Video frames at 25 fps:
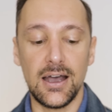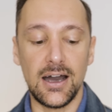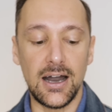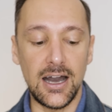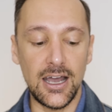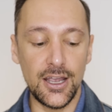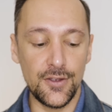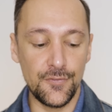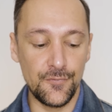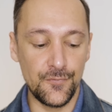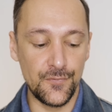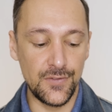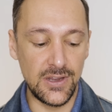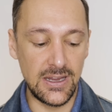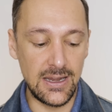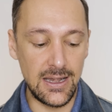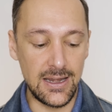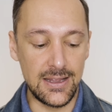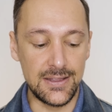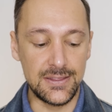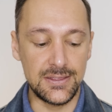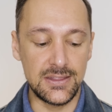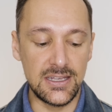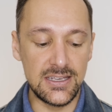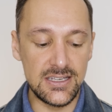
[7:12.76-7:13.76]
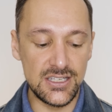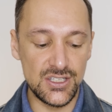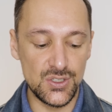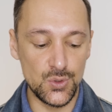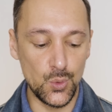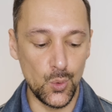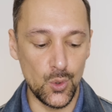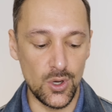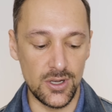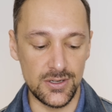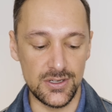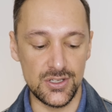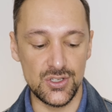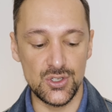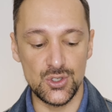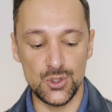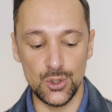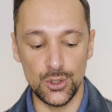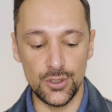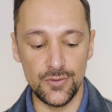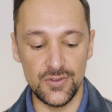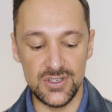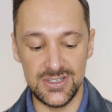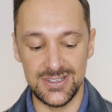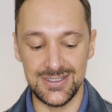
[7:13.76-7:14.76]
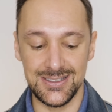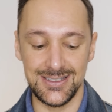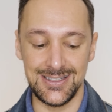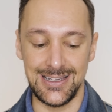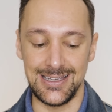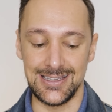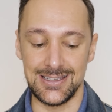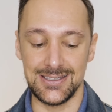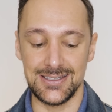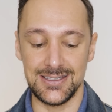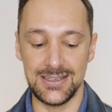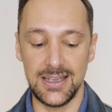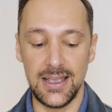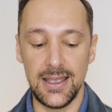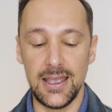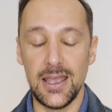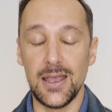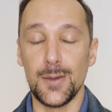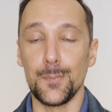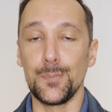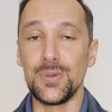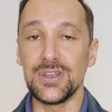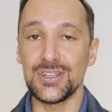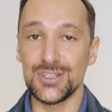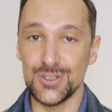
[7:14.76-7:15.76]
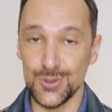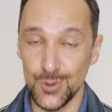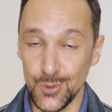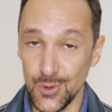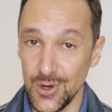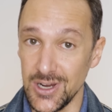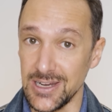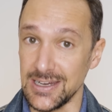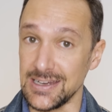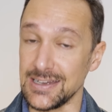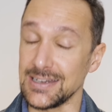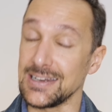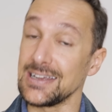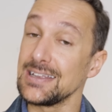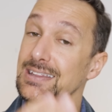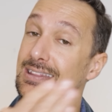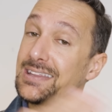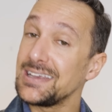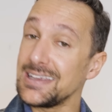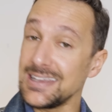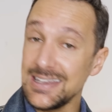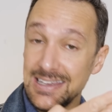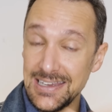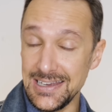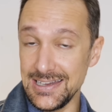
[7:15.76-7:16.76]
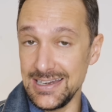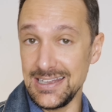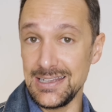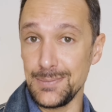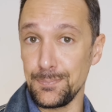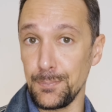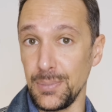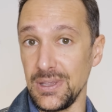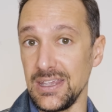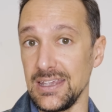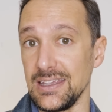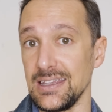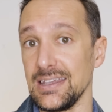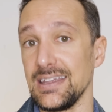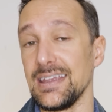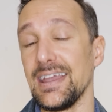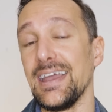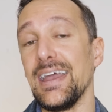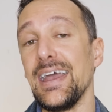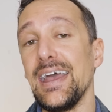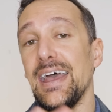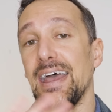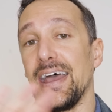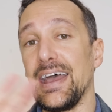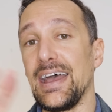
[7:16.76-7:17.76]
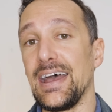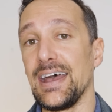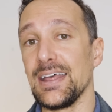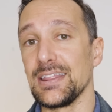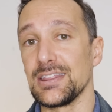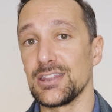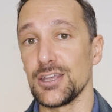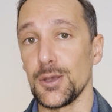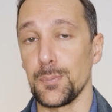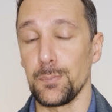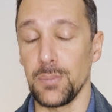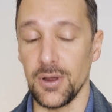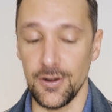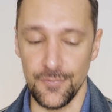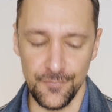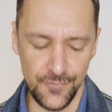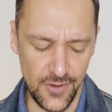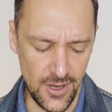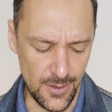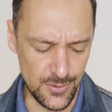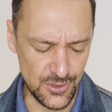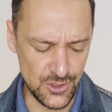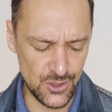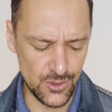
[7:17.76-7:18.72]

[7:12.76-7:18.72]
I feel this one sort of sits between the EDP and the Parfum.